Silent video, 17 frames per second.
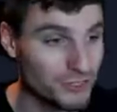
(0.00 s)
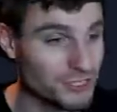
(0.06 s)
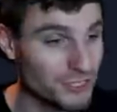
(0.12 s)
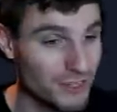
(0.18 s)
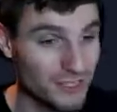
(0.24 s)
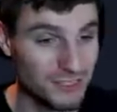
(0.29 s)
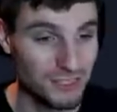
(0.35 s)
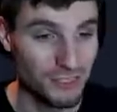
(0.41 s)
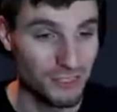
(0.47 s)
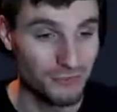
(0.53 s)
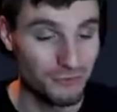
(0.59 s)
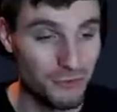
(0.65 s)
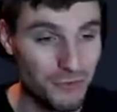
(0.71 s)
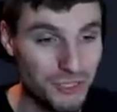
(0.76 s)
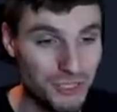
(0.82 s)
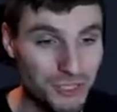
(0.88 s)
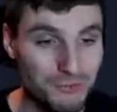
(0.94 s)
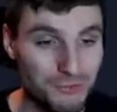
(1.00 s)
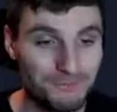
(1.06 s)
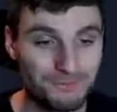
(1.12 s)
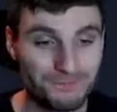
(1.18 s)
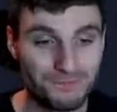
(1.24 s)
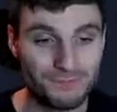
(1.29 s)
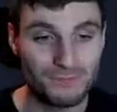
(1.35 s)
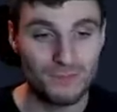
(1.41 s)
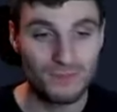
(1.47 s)
So that's to look forward to.
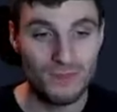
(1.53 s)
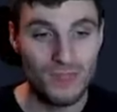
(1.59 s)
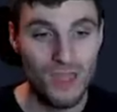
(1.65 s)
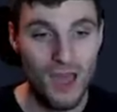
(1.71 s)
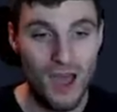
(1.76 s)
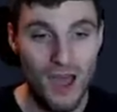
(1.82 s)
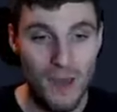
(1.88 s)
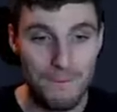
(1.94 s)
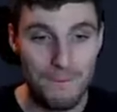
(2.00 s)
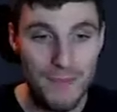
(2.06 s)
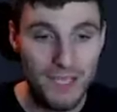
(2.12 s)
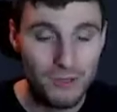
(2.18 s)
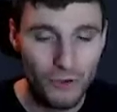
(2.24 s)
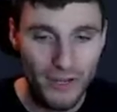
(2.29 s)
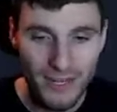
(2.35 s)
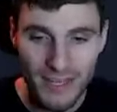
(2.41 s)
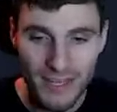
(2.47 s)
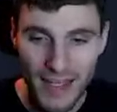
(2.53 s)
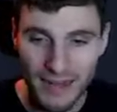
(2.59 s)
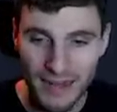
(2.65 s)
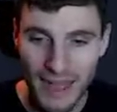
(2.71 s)
Uh, Bitcoin again.